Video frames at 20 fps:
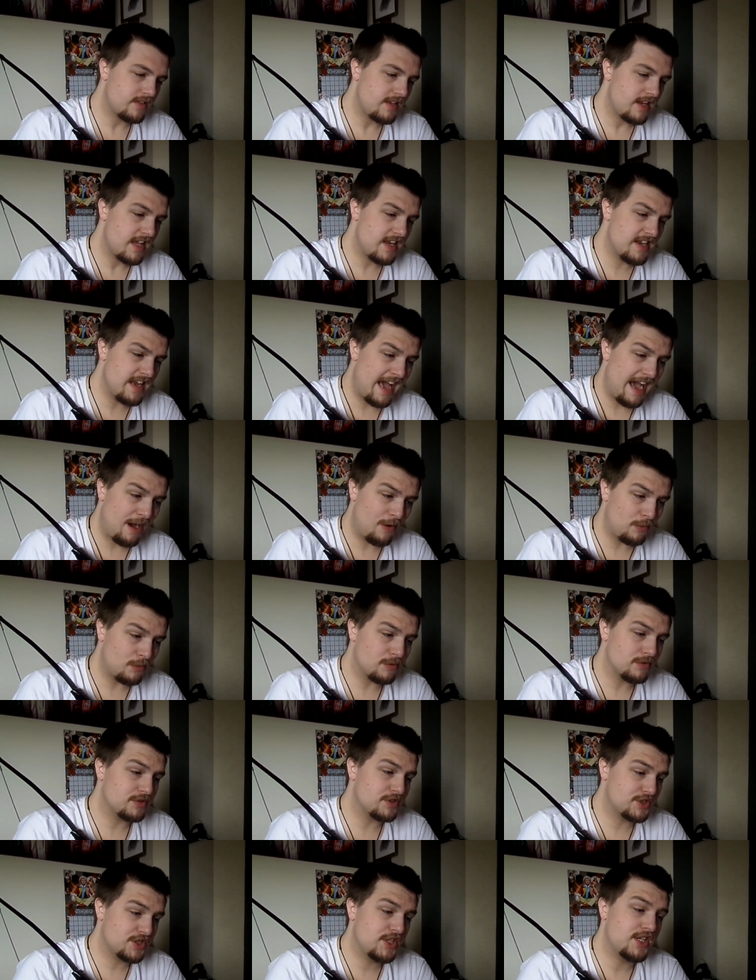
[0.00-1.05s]
now
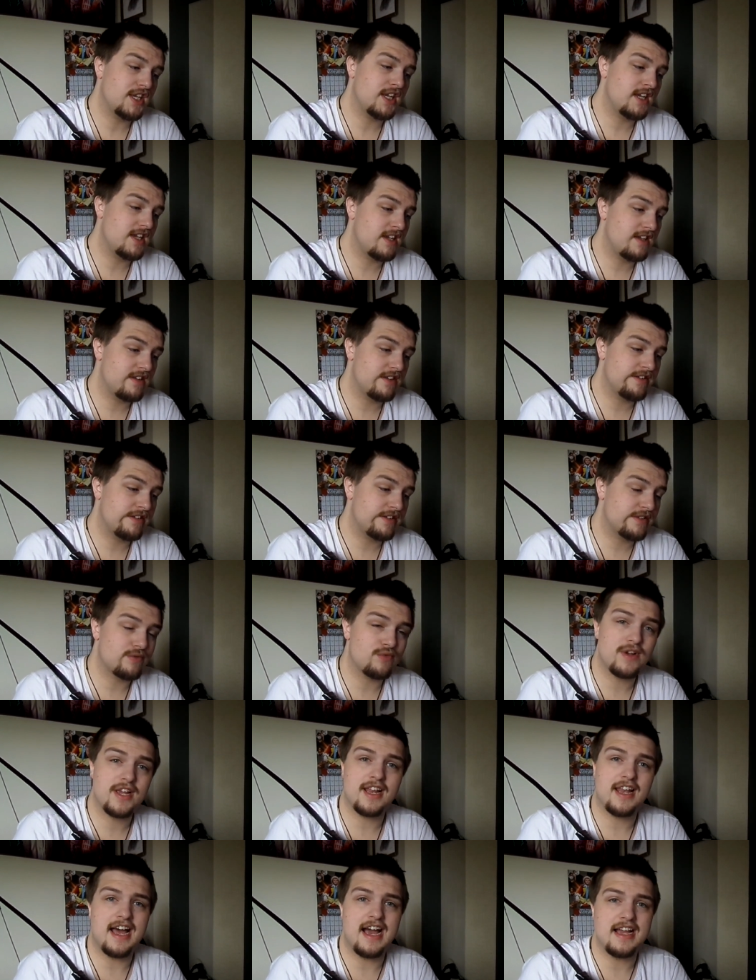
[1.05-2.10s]
she has
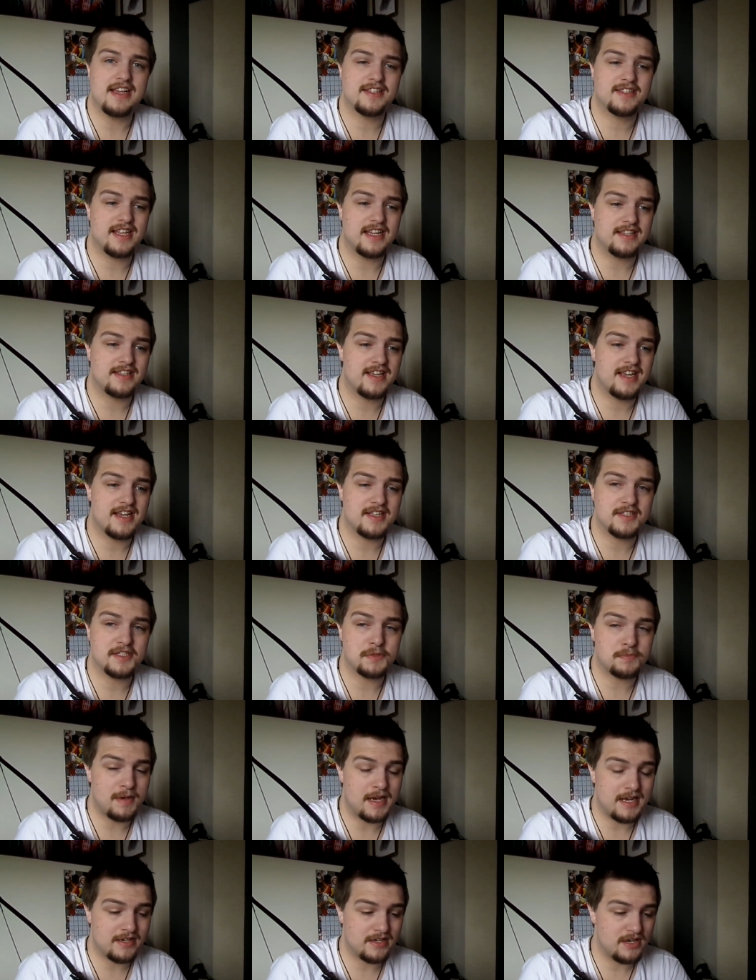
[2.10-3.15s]
realised that Diaz is
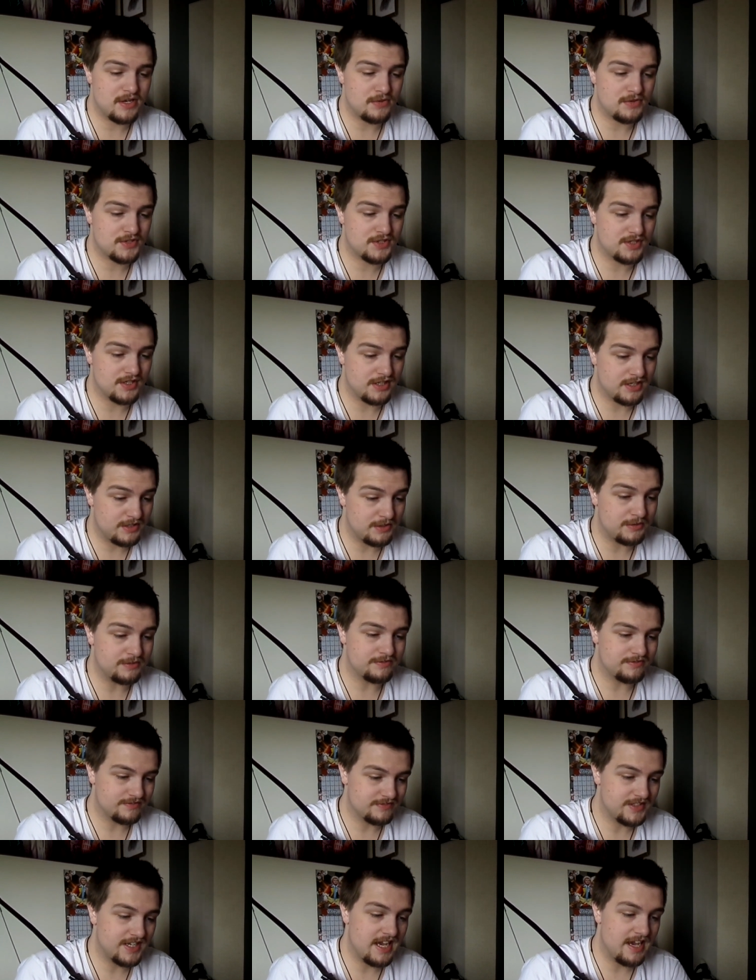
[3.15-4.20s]
bad news, so,
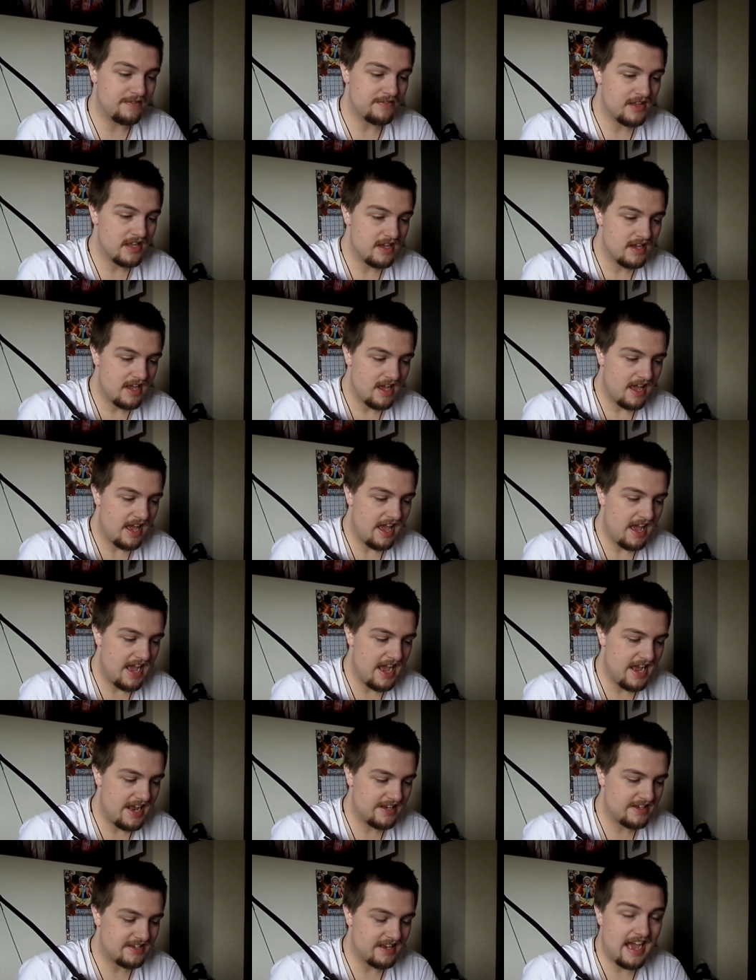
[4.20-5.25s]
yeah.
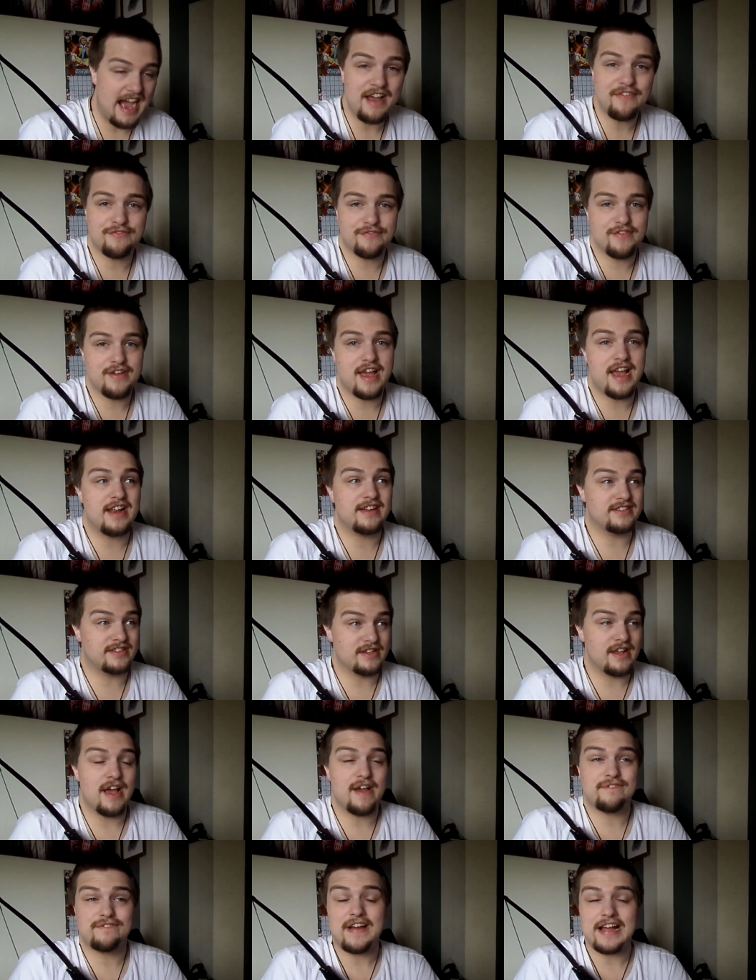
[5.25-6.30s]
And I and
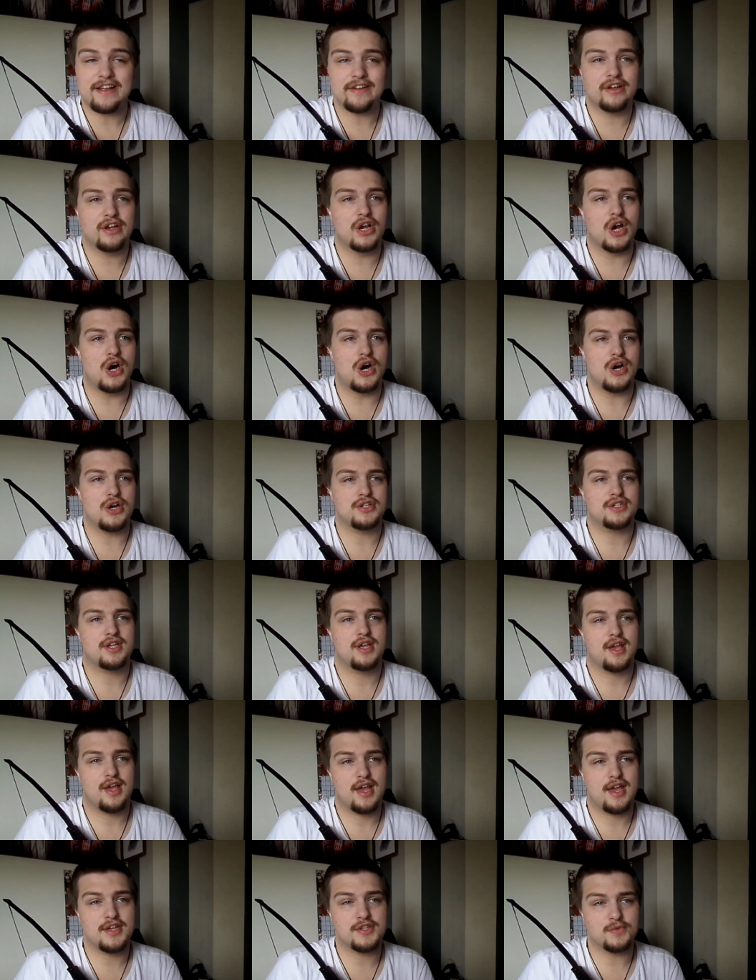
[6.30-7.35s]
thank God,
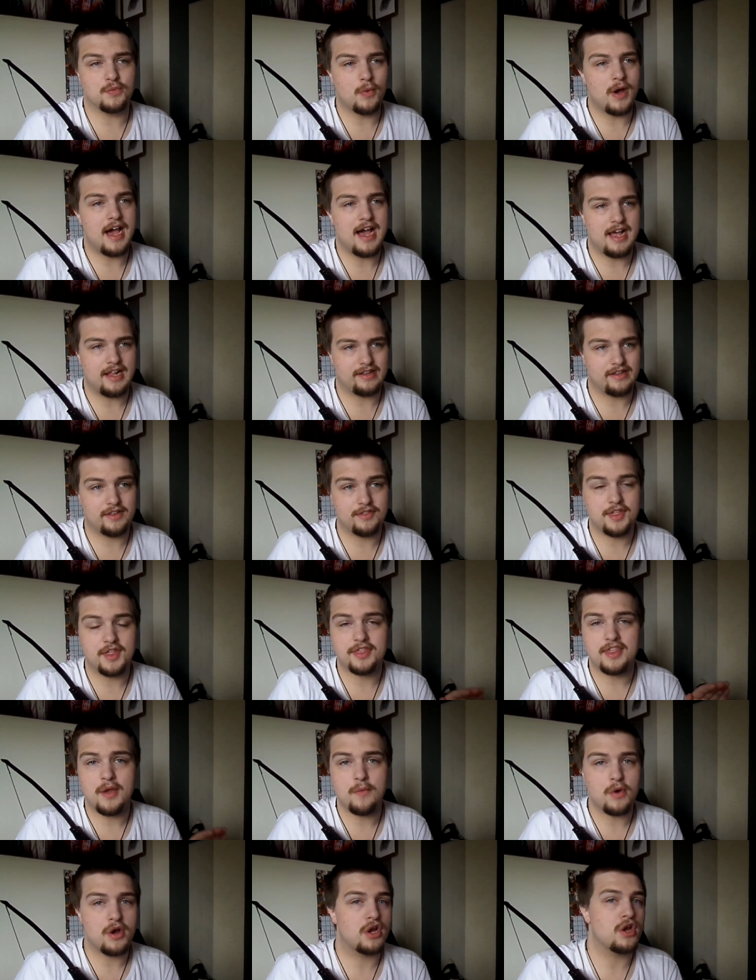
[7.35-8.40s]
as well, that
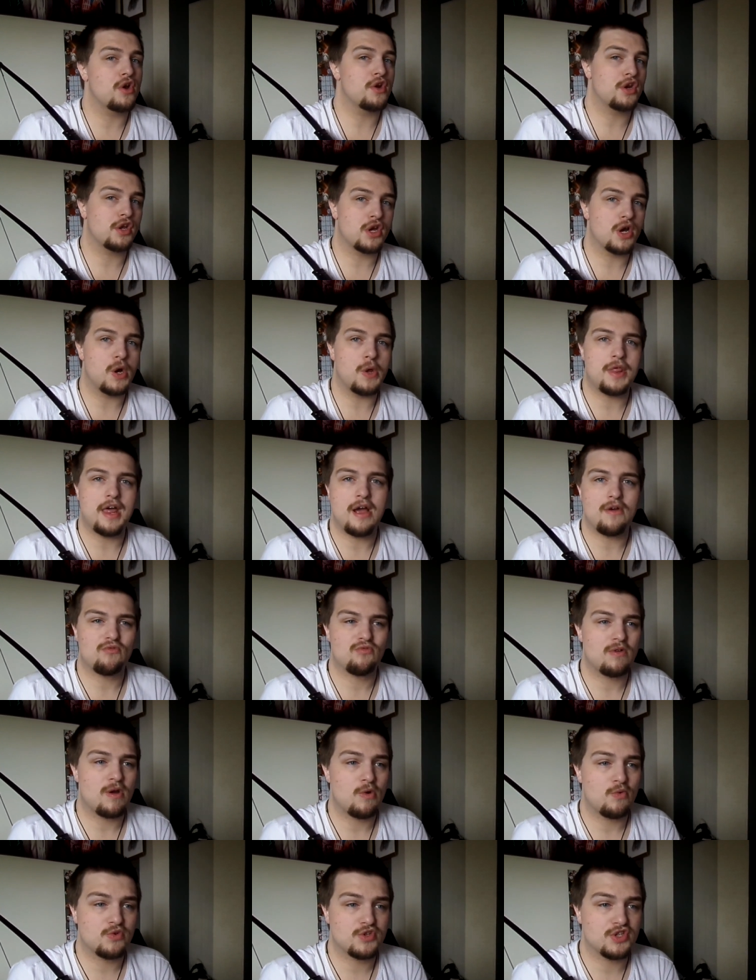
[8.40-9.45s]
they were going to go that
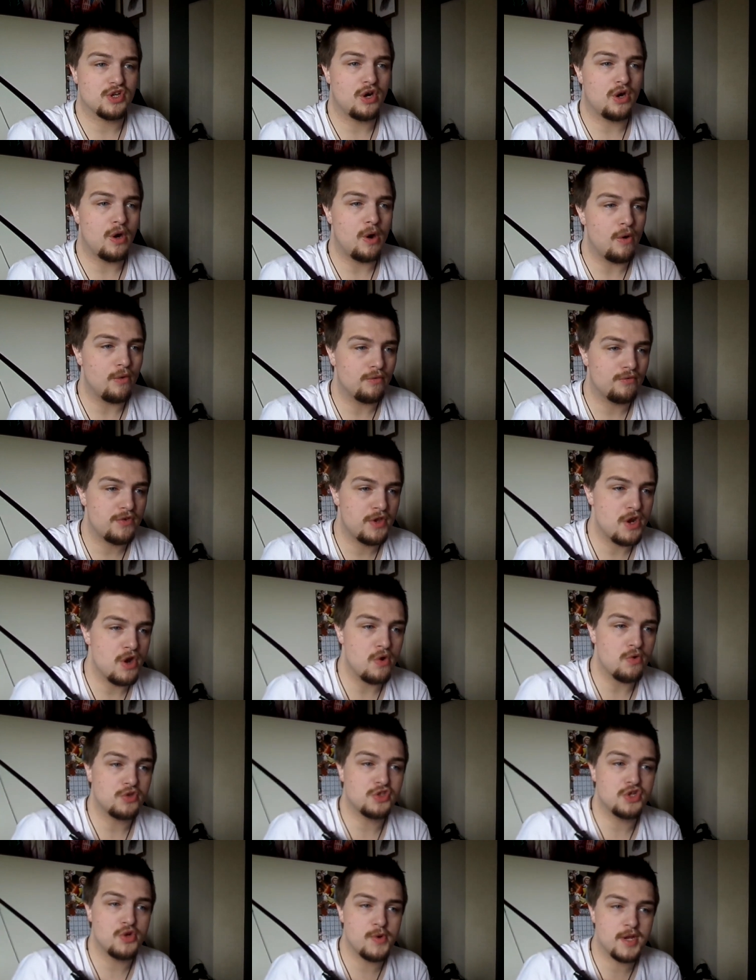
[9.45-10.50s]
route of, you know,
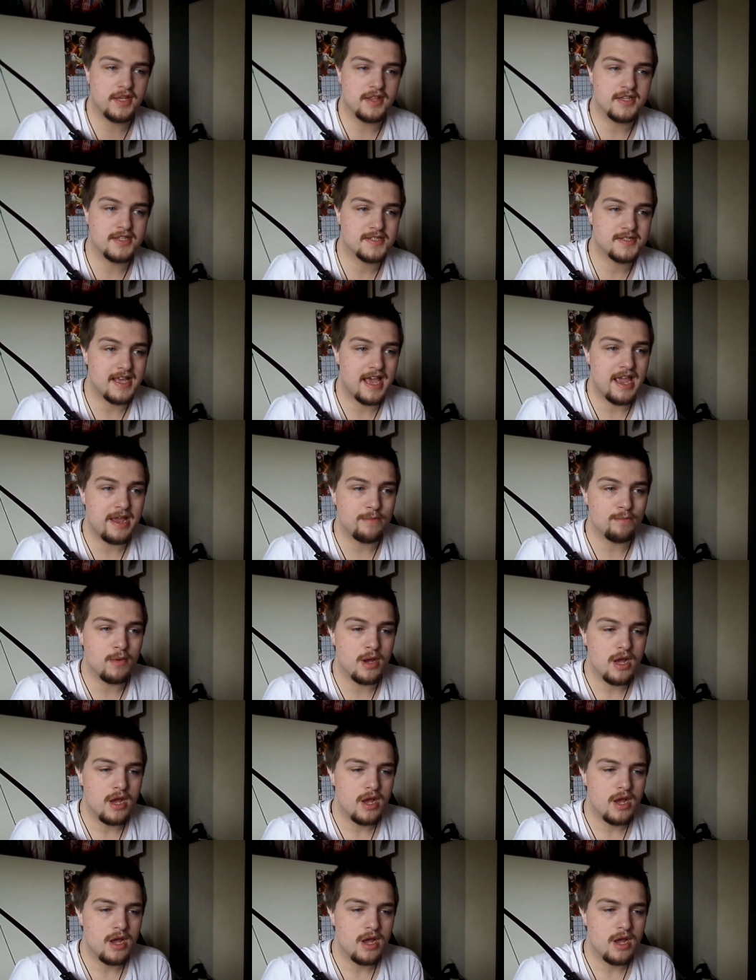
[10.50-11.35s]
doing the same,